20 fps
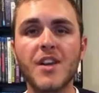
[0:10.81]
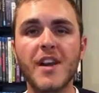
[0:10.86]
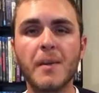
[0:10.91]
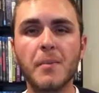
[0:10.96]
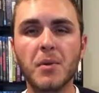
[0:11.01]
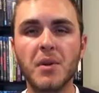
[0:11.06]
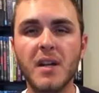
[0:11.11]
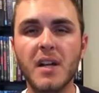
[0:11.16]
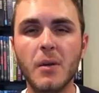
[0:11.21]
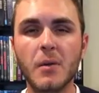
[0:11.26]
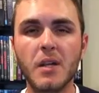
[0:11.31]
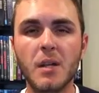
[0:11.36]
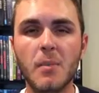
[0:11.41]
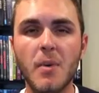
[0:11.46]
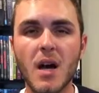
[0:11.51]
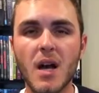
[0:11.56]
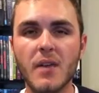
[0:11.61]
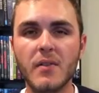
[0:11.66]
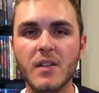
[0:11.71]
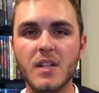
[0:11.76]
Jake Valenti with
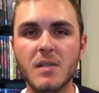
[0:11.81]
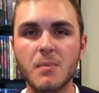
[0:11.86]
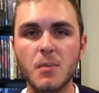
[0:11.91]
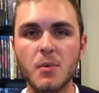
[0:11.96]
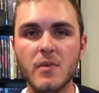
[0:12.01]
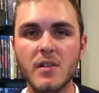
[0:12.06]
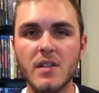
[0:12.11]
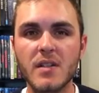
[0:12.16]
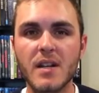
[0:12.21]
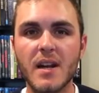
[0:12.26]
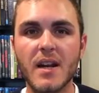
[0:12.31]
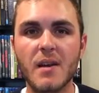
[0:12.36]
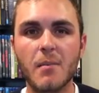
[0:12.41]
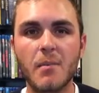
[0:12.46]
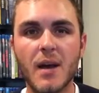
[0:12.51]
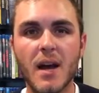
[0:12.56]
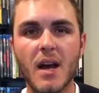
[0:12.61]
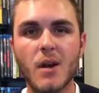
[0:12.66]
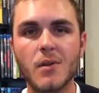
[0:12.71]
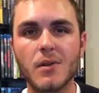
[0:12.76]
Apocaflix Movies and I
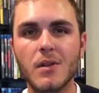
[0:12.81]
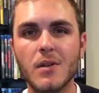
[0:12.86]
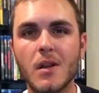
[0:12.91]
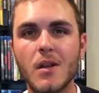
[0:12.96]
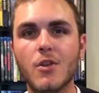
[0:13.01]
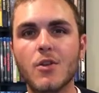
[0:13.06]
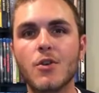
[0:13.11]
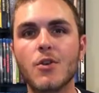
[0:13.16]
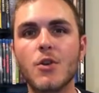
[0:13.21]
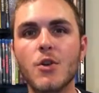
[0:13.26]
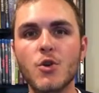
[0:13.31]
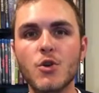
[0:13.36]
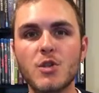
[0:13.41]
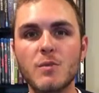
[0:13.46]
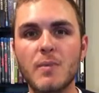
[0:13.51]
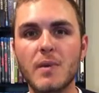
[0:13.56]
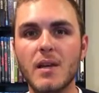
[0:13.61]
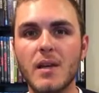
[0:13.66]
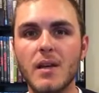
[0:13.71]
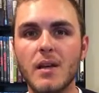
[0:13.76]
am back with another news
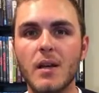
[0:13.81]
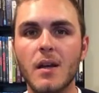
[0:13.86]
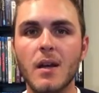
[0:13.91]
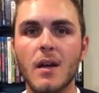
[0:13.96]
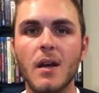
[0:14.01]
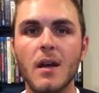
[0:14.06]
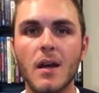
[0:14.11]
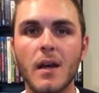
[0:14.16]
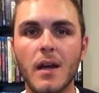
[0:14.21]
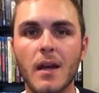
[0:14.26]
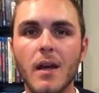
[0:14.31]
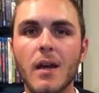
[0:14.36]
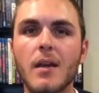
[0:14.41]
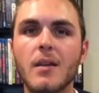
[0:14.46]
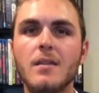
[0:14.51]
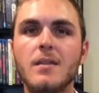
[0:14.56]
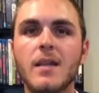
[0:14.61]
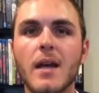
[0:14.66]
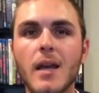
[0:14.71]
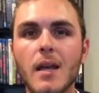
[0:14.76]
bit,
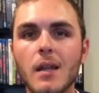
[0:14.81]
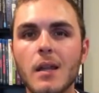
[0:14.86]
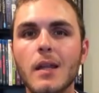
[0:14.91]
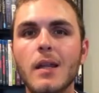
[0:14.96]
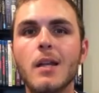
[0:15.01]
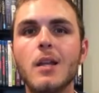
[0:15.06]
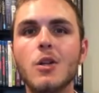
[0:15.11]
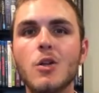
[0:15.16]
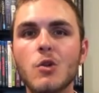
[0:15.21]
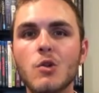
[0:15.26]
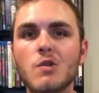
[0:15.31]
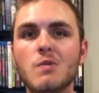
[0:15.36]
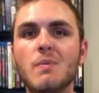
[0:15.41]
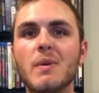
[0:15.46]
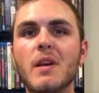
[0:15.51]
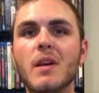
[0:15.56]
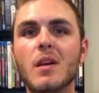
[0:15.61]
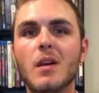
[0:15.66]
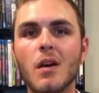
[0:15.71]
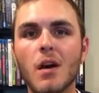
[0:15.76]
a daily news
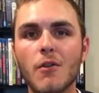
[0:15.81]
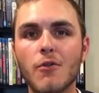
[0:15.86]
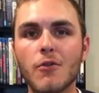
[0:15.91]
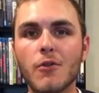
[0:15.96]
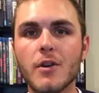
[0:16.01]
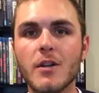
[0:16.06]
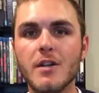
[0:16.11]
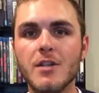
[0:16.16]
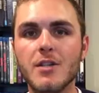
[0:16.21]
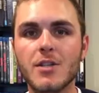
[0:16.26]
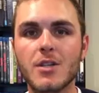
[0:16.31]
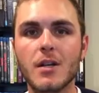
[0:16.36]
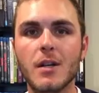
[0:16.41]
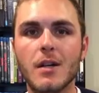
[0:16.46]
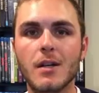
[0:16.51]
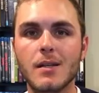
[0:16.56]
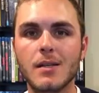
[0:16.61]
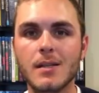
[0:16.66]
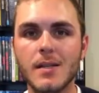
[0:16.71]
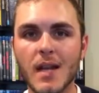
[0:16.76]
bit coverage
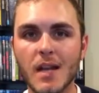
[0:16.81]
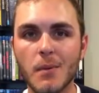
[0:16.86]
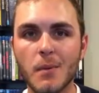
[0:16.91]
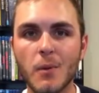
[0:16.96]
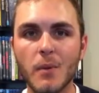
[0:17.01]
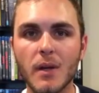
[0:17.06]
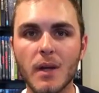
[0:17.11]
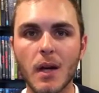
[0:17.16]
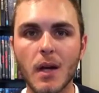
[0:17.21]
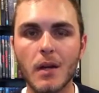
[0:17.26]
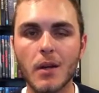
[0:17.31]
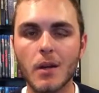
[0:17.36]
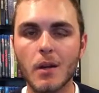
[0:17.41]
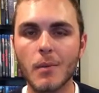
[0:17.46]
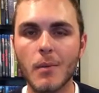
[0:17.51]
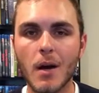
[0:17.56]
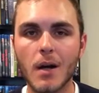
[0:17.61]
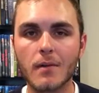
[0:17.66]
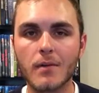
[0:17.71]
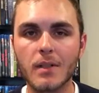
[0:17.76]
uh, segment we got here
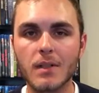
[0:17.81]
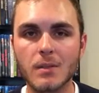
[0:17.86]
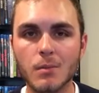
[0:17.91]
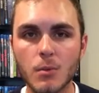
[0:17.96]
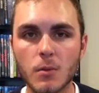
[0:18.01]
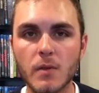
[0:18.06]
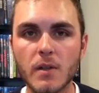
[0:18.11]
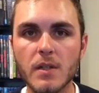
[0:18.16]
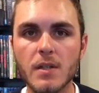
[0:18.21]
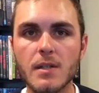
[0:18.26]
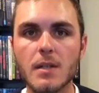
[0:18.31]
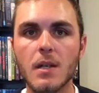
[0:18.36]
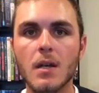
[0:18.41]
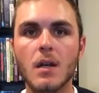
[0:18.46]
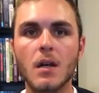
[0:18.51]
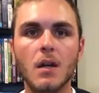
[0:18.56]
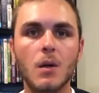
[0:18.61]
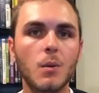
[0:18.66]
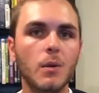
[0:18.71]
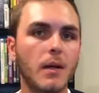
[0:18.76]
at Apocaflix Movies.
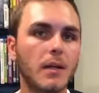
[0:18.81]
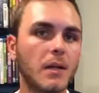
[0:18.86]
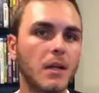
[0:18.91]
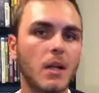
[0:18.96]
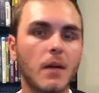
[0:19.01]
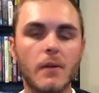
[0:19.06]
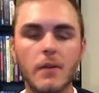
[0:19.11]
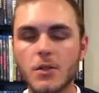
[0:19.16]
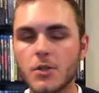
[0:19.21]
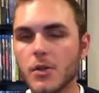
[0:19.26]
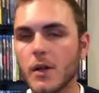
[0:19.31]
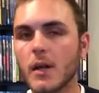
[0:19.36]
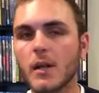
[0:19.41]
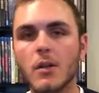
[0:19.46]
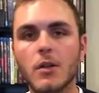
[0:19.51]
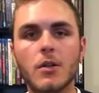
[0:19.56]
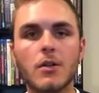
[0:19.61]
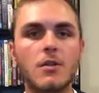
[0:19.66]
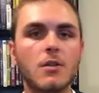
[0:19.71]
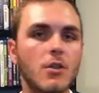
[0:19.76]
We like to cover
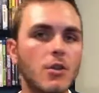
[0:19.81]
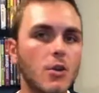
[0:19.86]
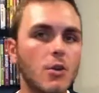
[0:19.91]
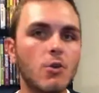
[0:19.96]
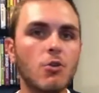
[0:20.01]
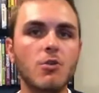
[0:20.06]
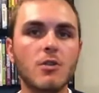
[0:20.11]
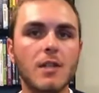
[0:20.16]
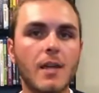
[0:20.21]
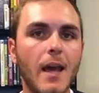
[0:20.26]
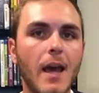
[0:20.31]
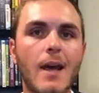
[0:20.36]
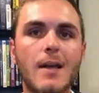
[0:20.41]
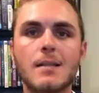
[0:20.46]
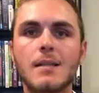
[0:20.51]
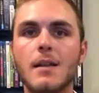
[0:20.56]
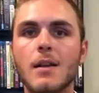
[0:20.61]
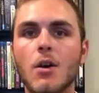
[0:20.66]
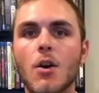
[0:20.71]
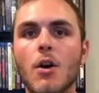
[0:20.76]
trailers, news,
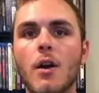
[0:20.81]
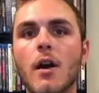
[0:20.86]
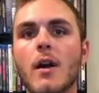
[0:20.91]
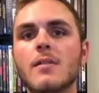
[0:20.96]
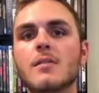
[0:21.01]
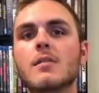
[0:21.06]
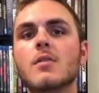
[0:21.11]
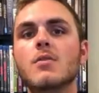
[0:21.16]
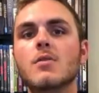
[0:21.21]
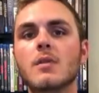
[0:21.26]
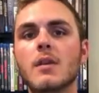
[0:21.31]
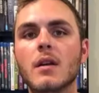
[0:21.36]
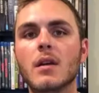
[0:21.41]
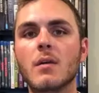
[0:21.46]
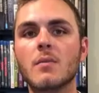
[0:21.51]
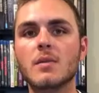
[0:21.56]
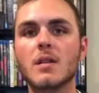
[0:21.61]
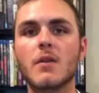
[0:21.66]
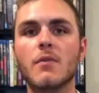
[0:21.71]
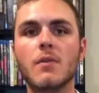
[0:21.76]
casting, all kinds of news that
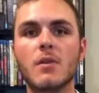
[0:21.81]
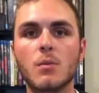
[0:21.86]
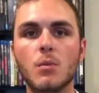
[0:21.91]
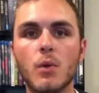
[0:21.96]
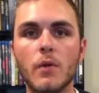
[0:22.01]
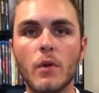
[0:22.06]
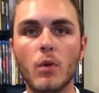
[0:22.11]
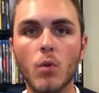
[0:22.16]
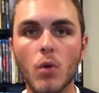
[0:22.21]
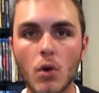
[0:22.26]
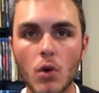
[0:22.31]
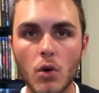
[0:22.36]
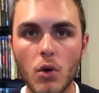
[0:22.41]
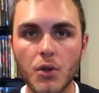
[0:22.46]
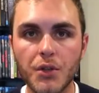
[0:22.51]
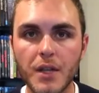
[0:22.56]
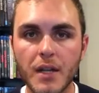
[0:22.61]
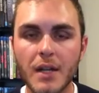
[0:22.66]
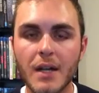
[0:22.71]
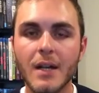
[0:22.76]
comes out for the movie
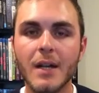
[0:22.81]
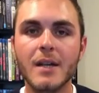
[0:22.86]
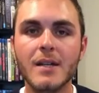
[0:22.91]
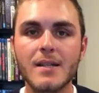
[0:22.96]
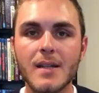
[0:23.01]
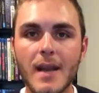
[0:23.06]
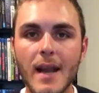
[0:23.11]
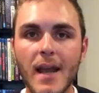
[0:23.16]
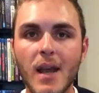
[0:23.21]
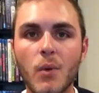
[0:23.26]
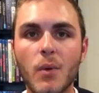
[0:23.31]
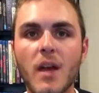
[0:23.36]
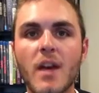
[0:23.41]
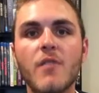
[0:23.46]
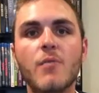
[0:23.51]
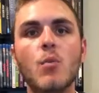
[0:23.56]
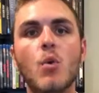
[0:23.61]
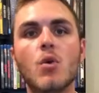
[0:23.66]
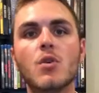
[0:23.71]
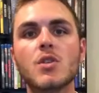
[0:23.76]
world. Today we
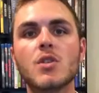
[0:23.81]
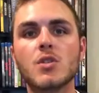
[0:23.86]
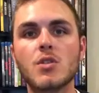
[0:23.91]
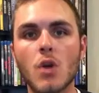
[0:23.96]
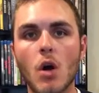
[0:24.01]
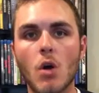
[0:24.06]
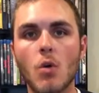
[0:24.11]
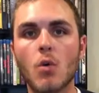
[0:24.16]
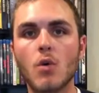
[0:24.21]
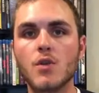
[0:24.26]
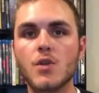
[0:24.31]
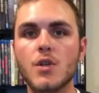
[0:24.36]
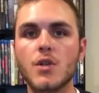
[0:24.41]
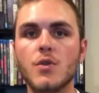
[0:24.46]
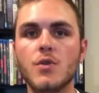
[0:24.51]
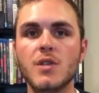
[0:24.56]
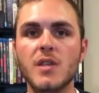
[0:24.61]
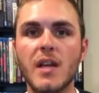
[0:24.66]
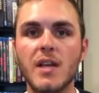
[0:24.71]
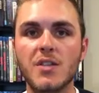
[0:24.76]
have more Star Wars news.